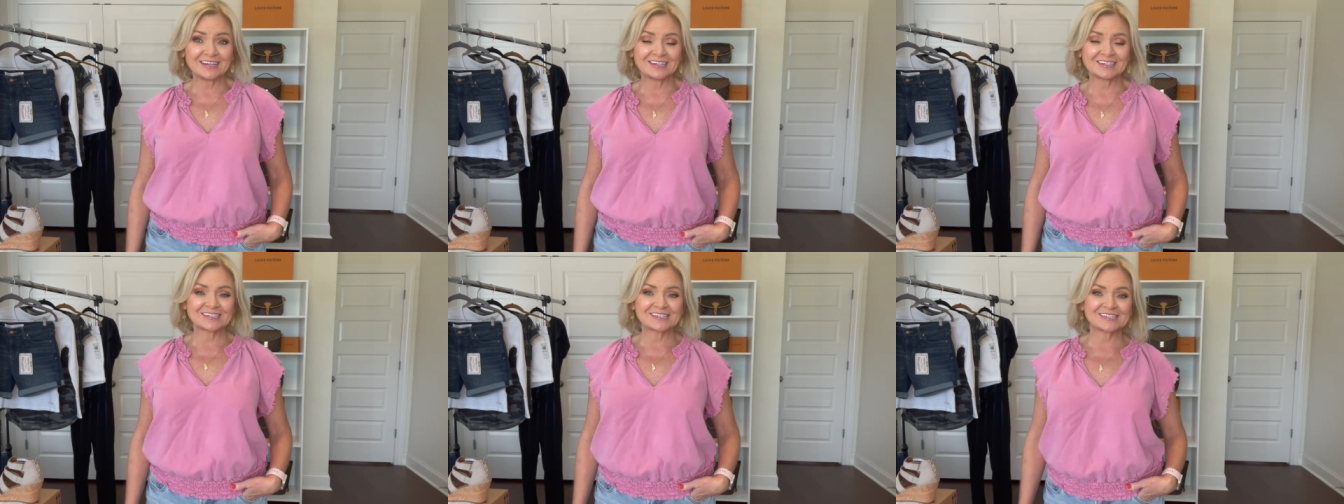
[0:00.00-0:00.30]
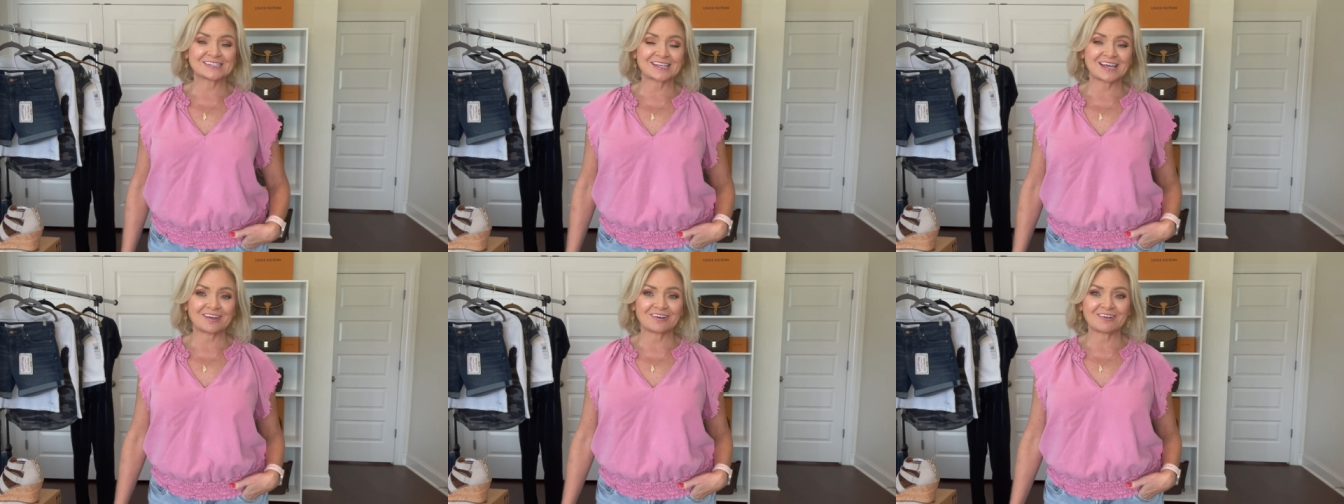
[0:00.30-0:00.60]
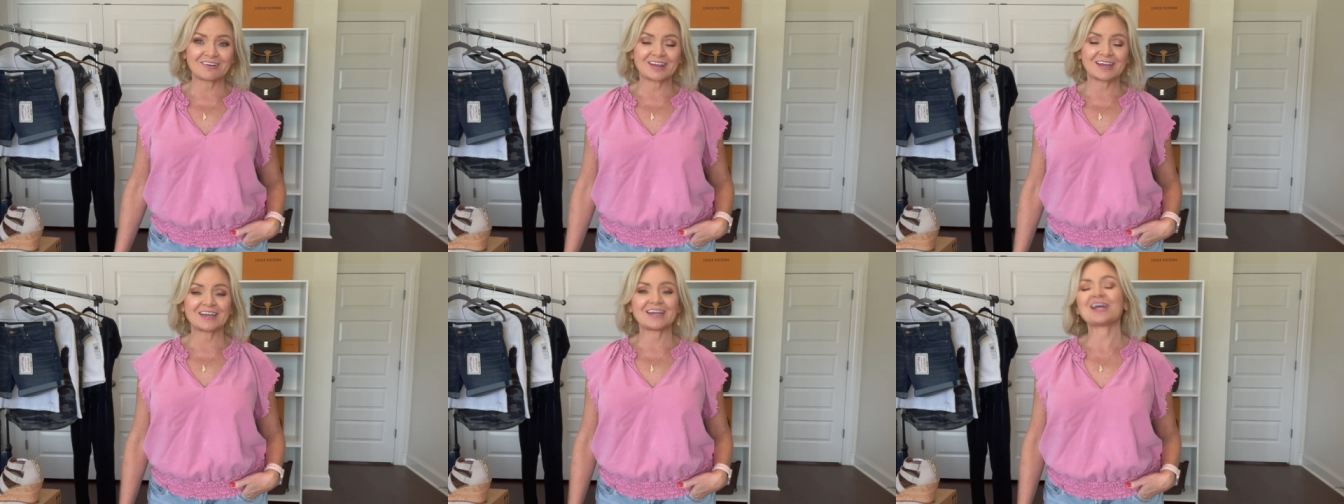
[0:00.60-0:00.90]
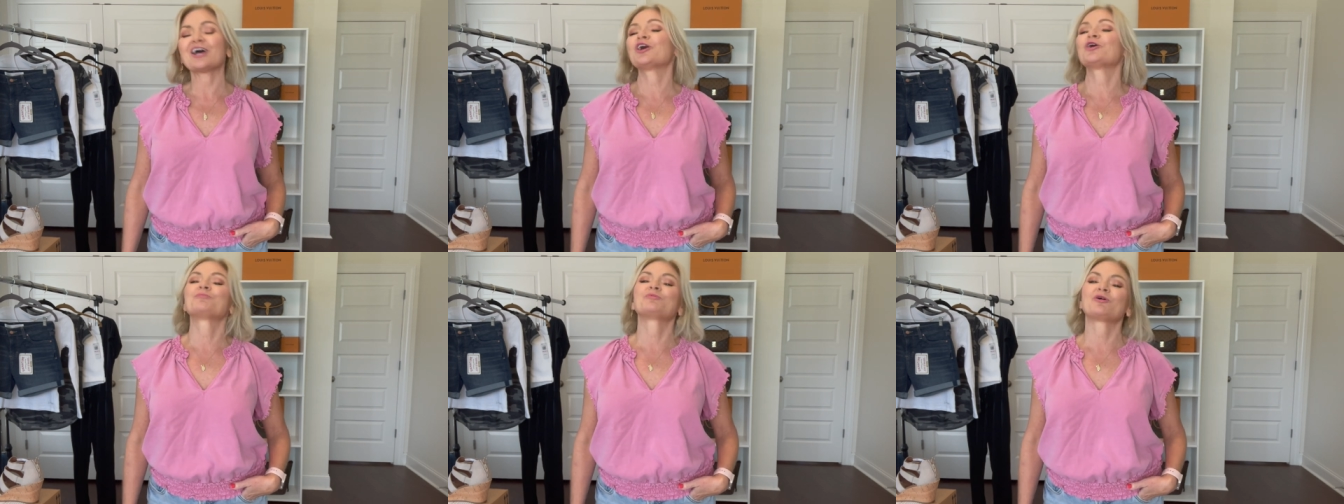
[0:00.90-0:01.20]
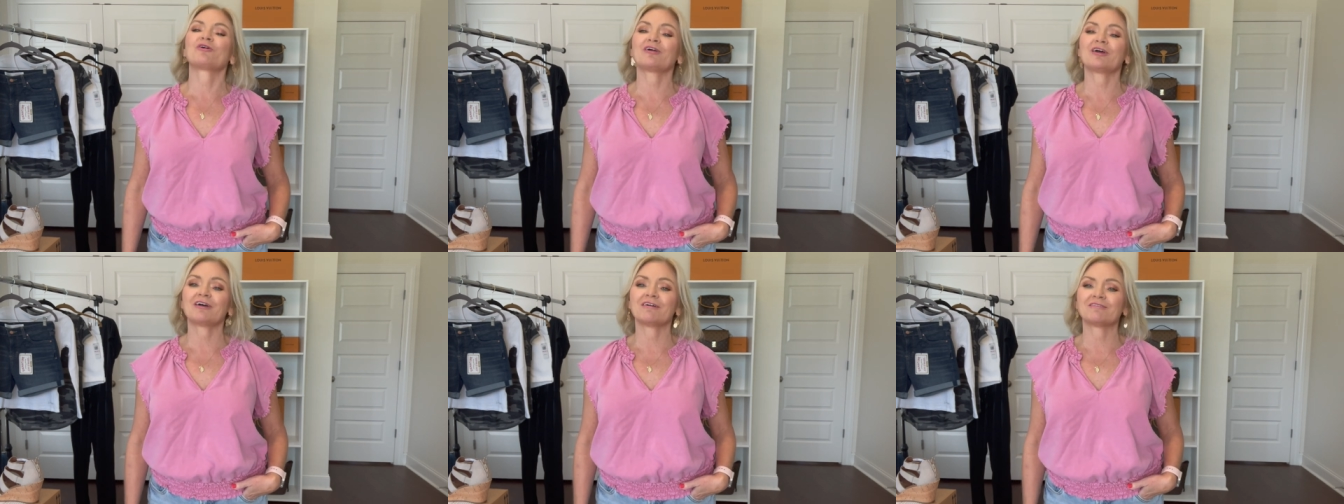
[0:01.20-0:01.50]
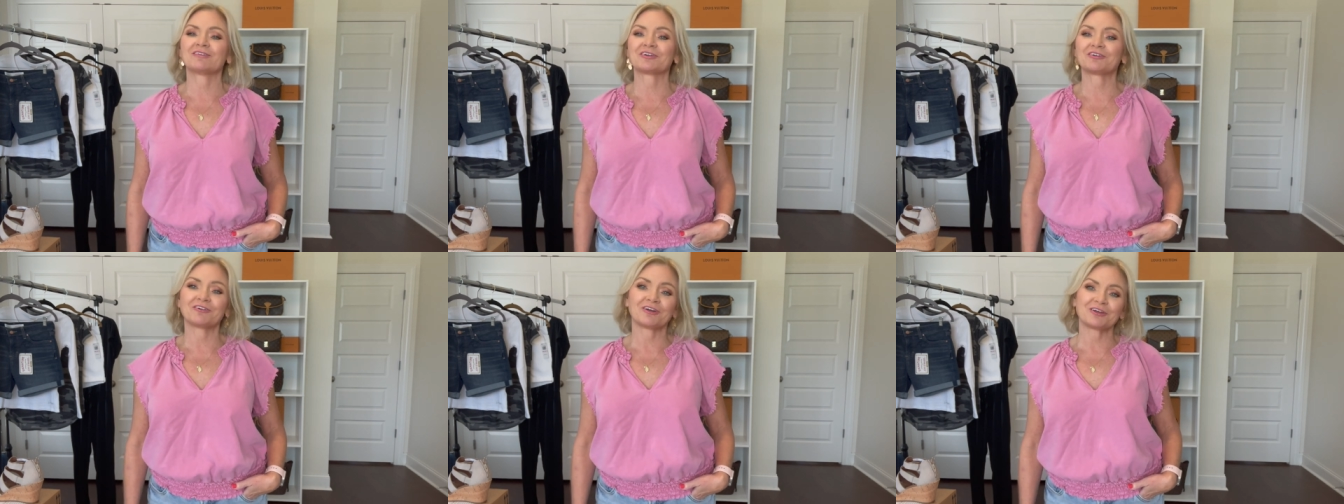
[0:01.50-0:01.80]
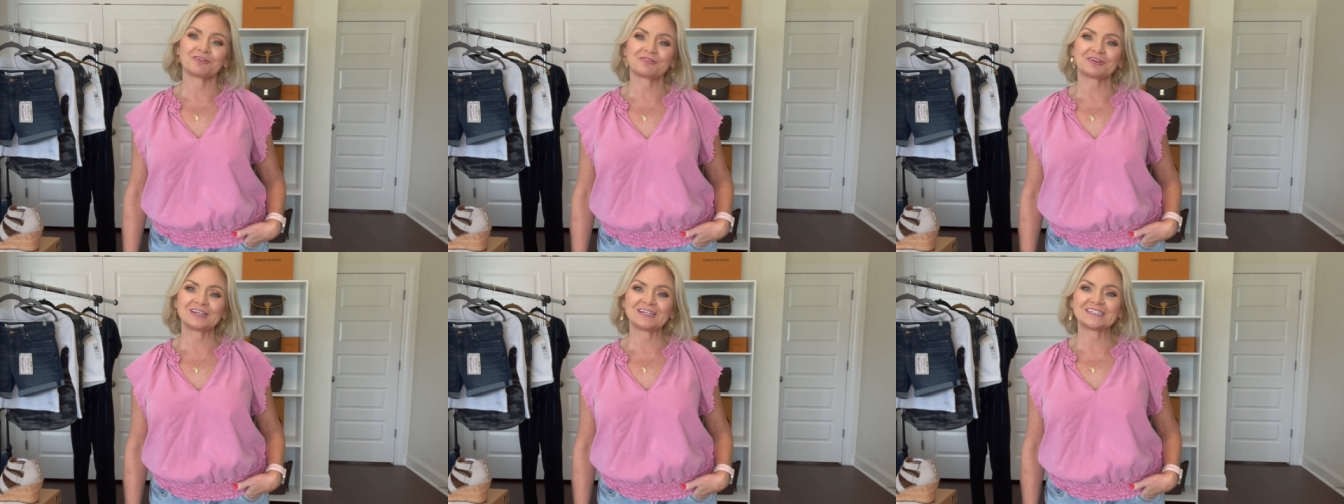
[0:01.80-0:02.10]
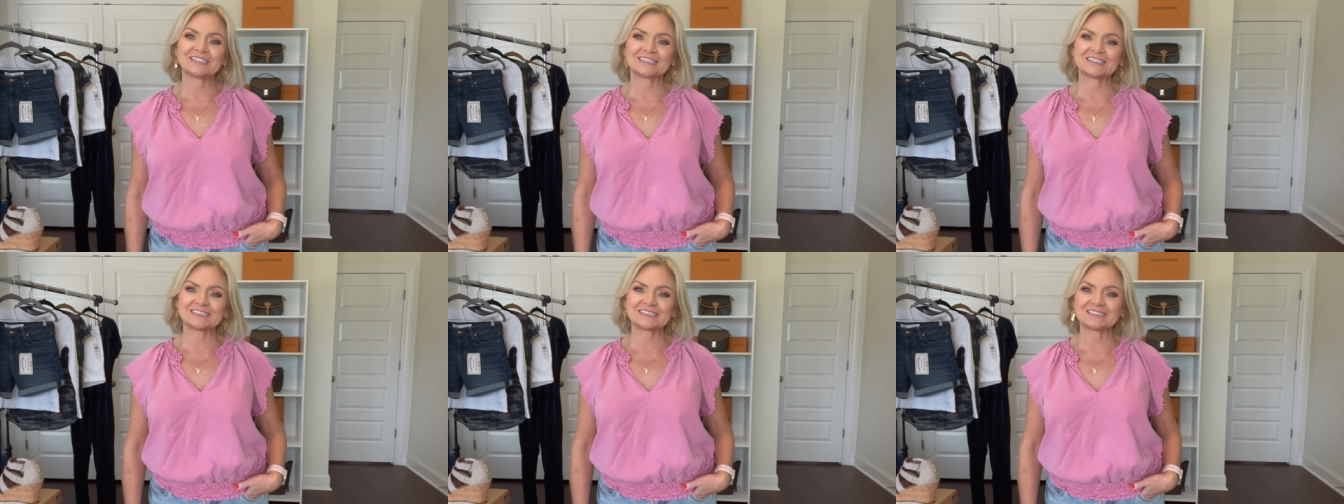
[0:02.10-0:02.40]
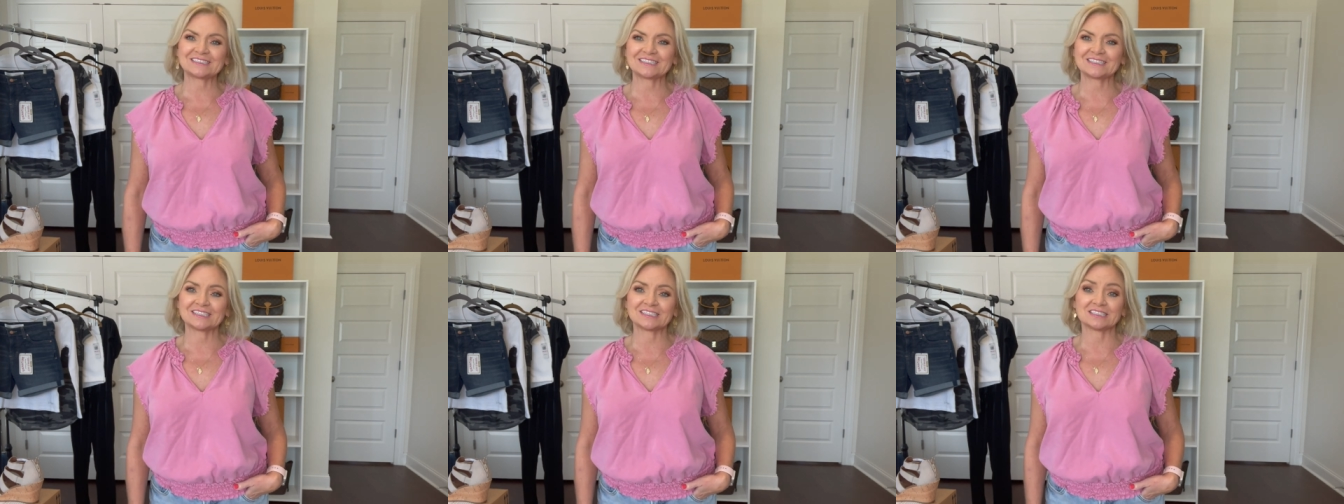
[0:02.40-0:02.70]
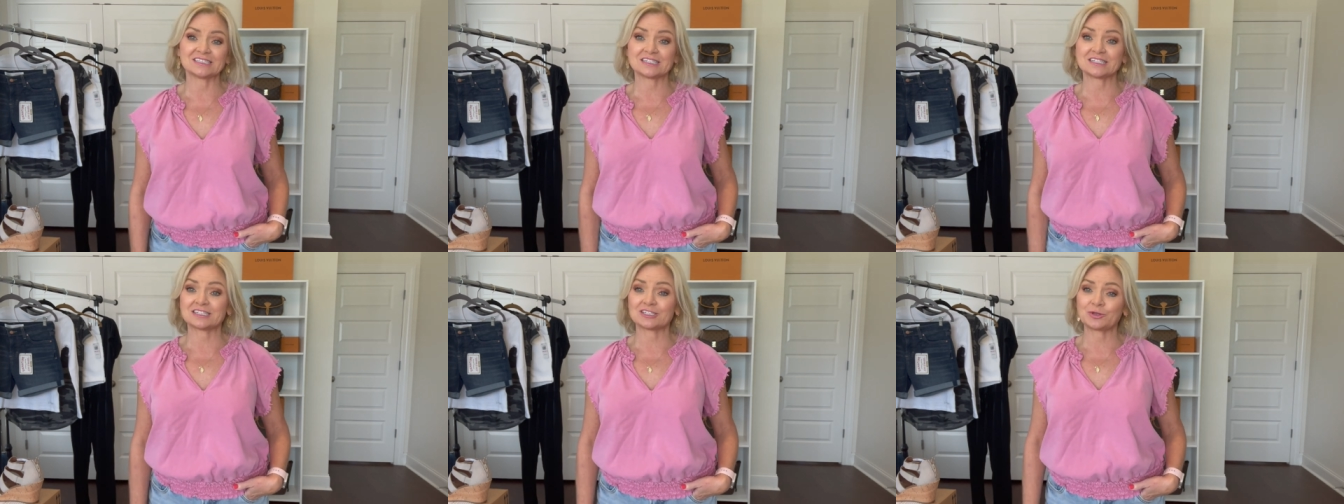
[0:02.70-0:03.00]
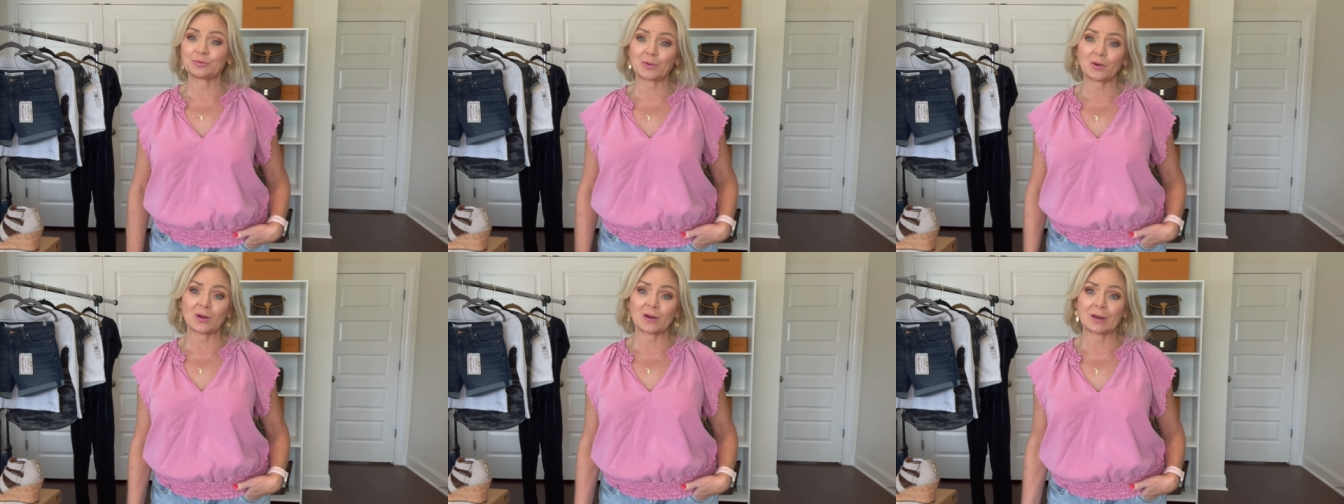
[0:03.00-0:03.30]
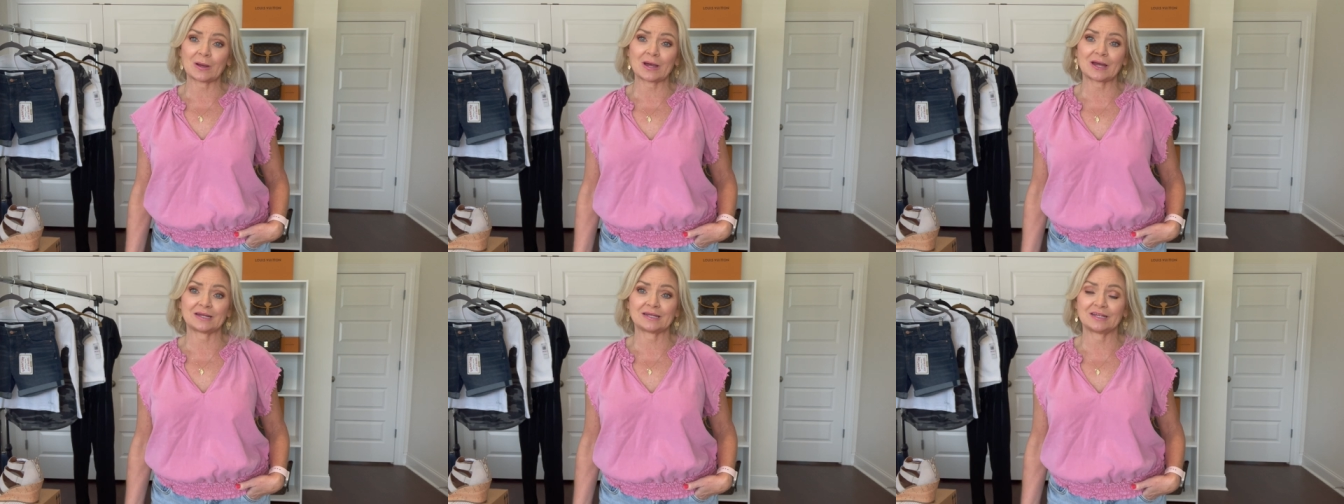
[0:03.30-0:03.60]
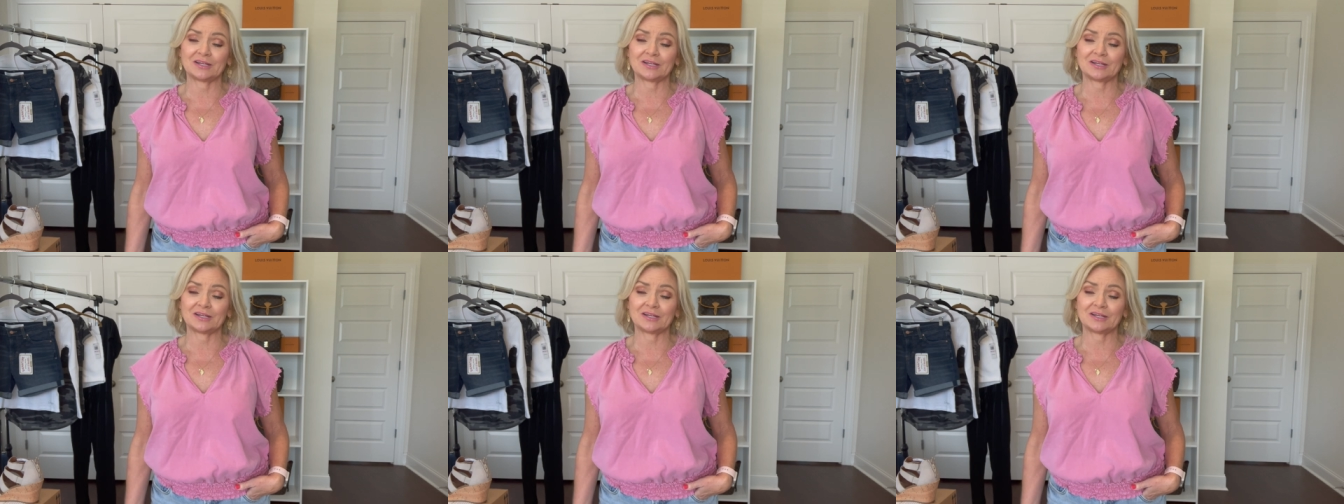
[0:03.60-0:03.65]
It's Saturday. Hope you're all having a great weekend. It is super hot